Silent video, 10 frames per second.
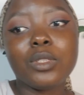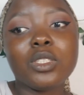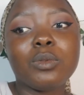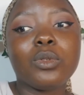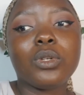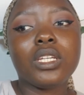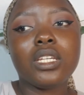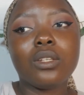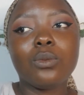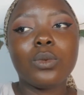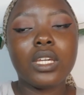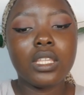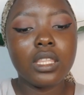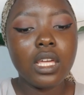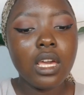going to be going in with
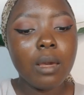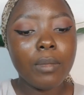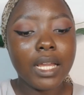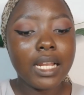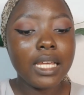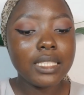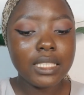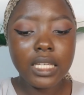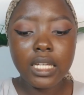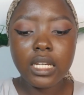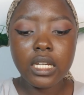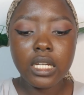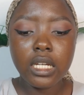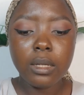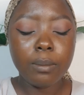my classic
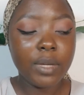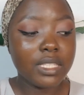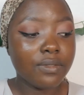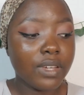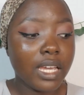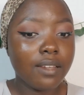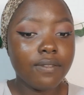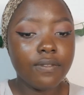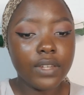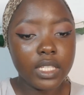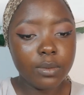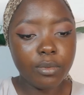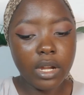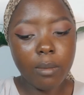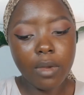mattifying face
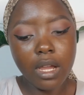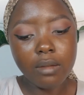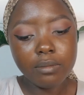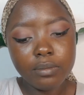primer.